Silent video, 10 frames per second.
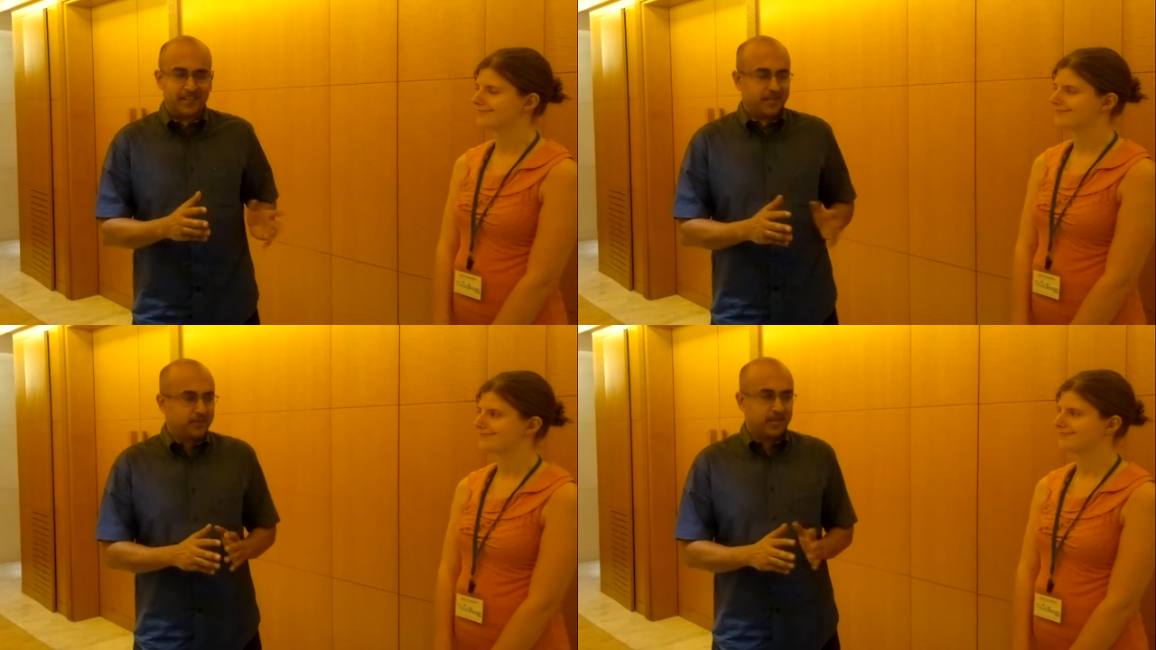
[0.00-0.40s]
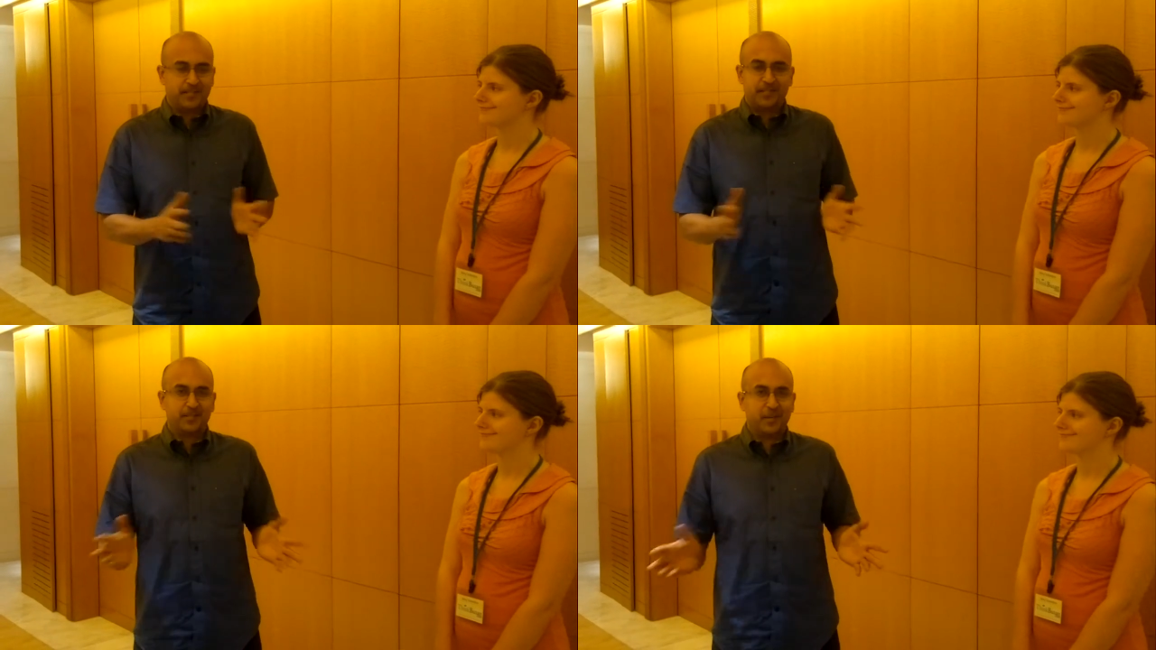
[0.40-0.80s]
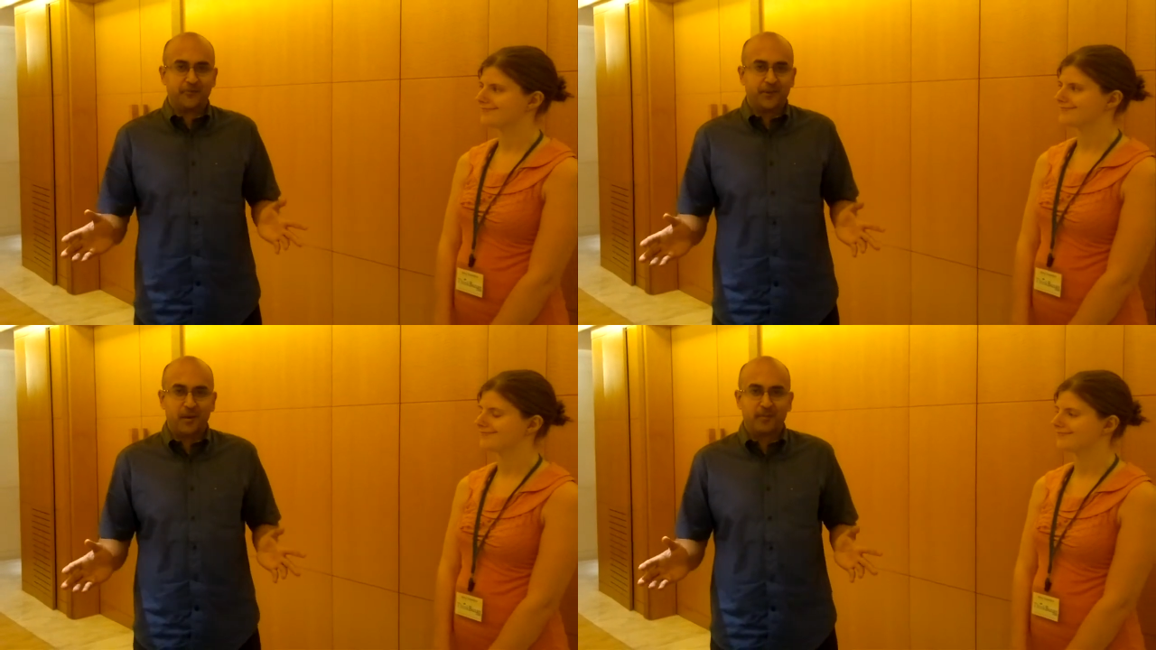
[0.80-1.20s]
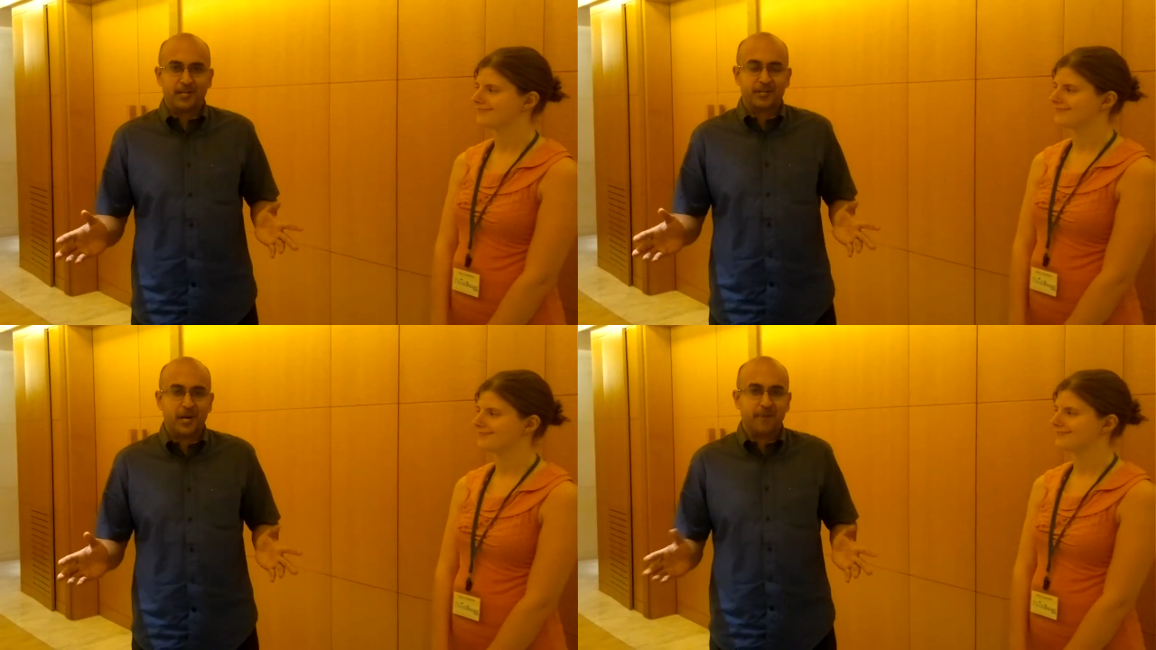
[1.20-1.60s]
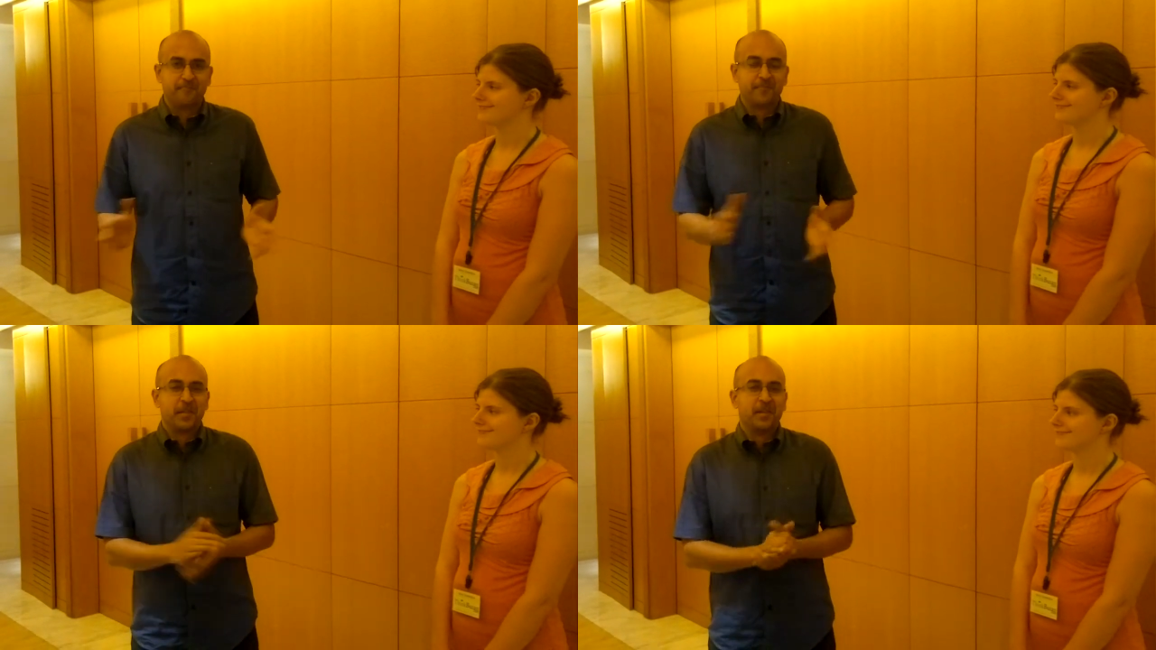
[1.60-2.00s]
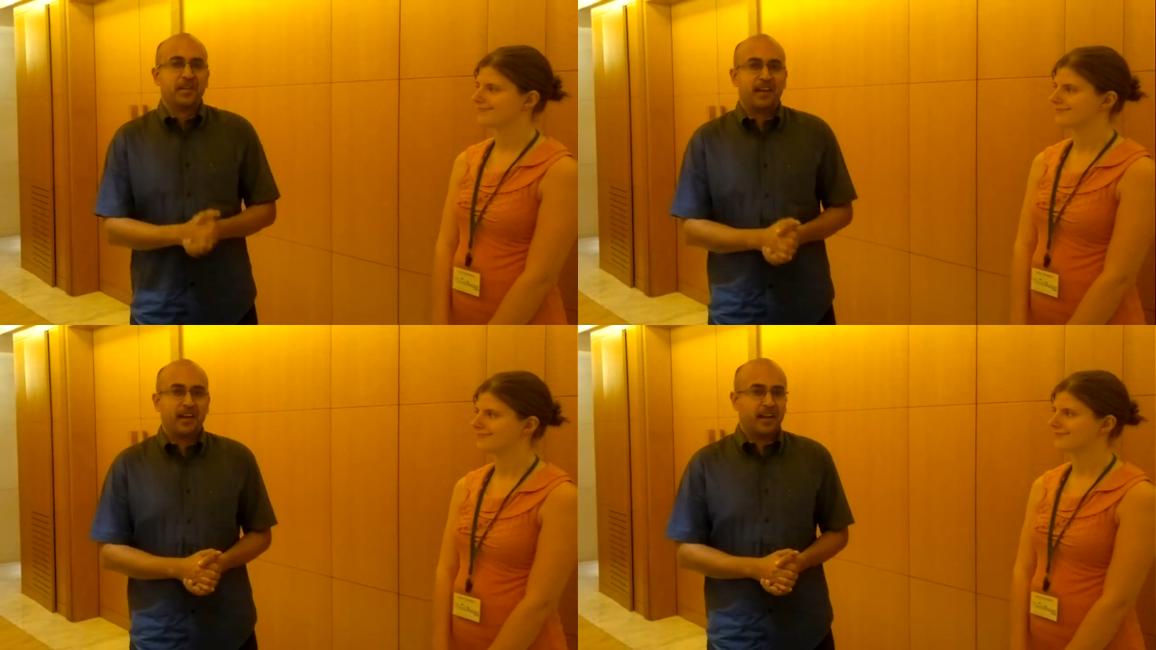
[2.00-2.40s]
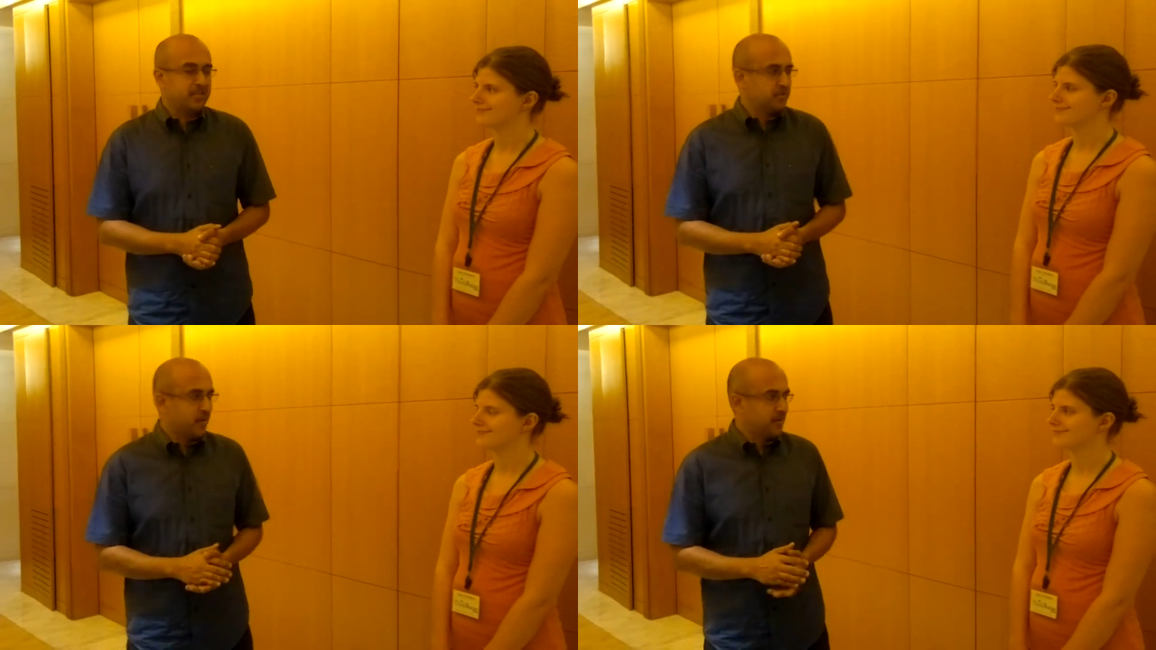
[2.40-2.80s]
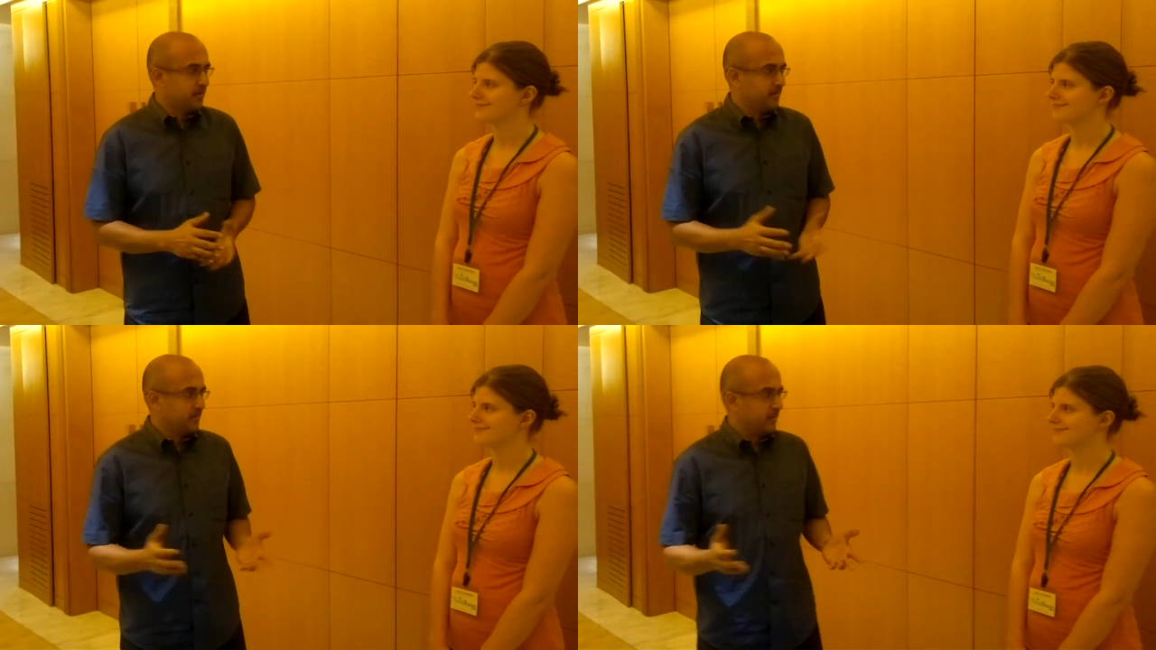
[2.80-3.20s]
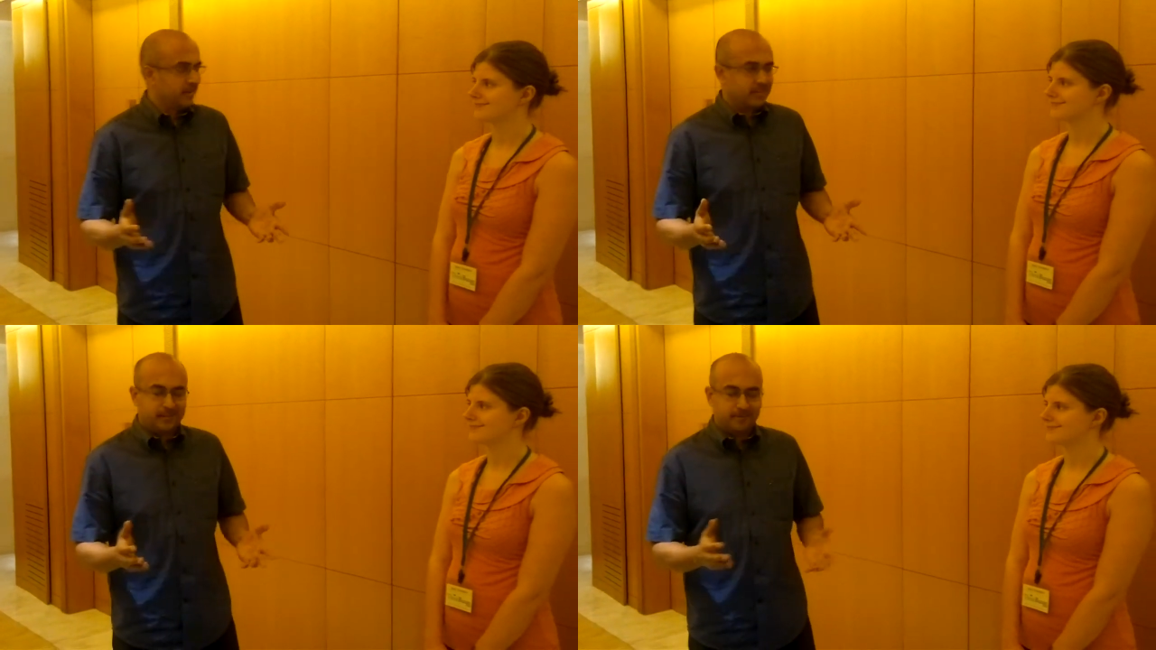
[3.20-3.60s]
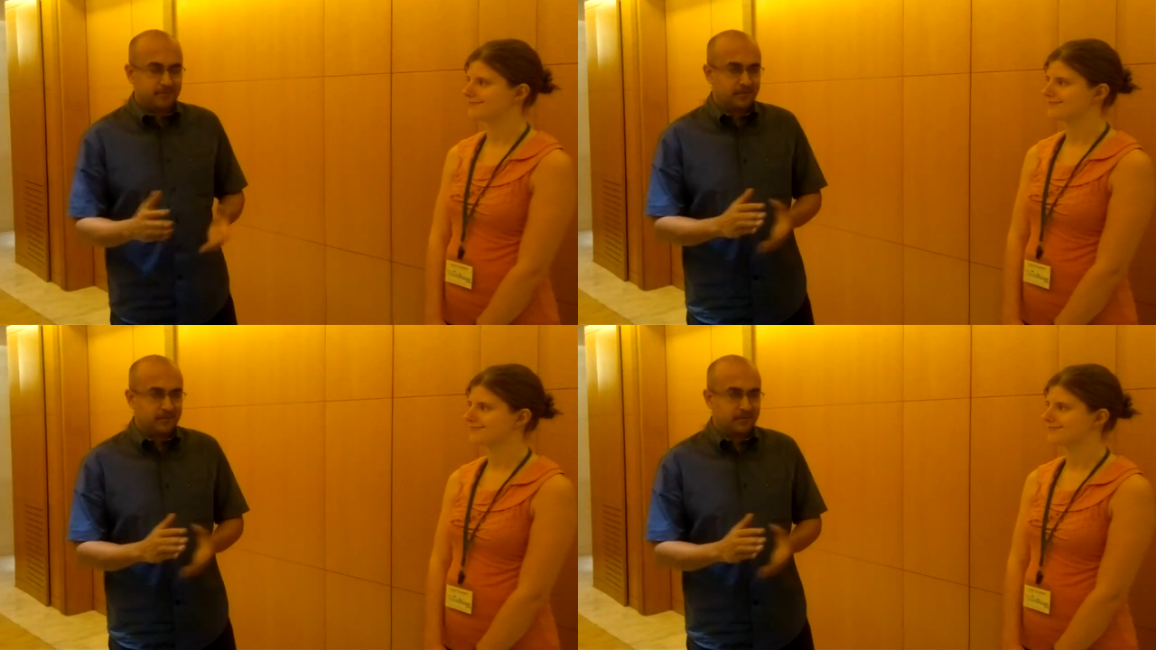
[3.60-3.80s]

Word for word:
Speaker 1: So I think she's got a phenomenal job, and I just want uh,